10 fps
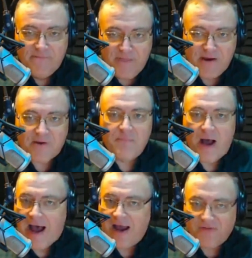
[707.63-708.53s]

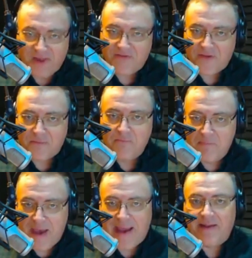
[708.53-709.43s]
I think they're
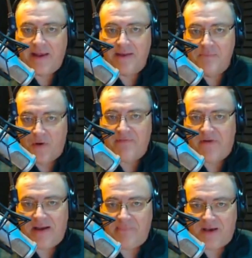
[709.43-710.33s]
mainly
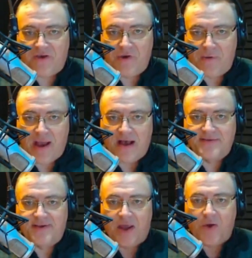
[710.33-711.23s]
motivated by
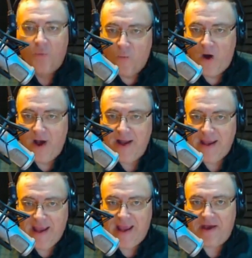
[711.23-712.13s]
curiosity. What
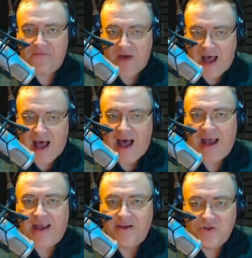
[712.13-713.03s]
if
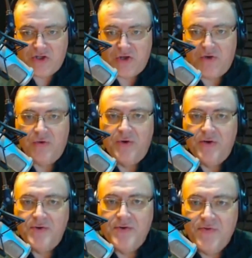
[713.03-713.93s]
I do
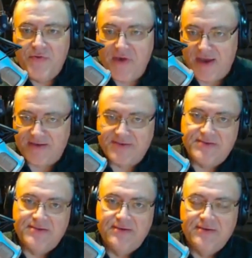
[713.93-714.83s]

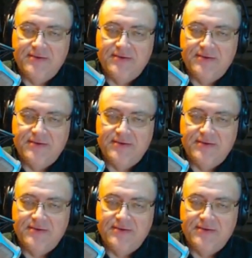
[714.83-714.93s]
this?